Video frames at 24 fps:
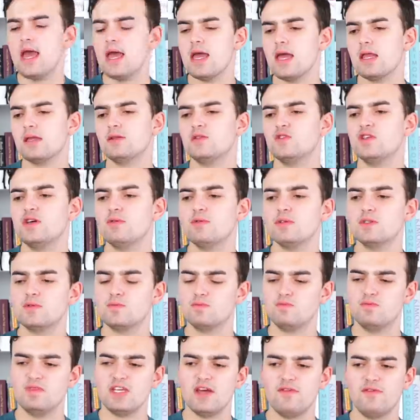And so it's
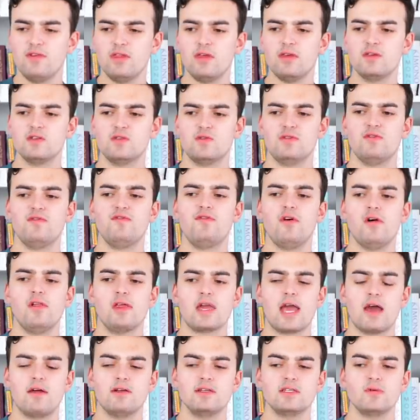definitely sort of
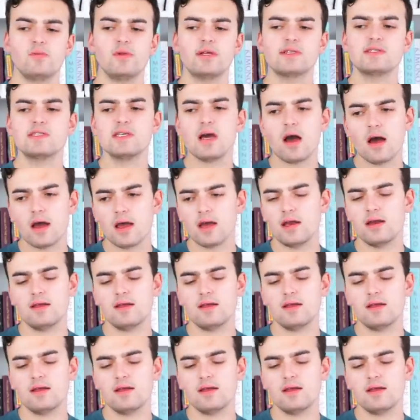falling out into Balenciaga.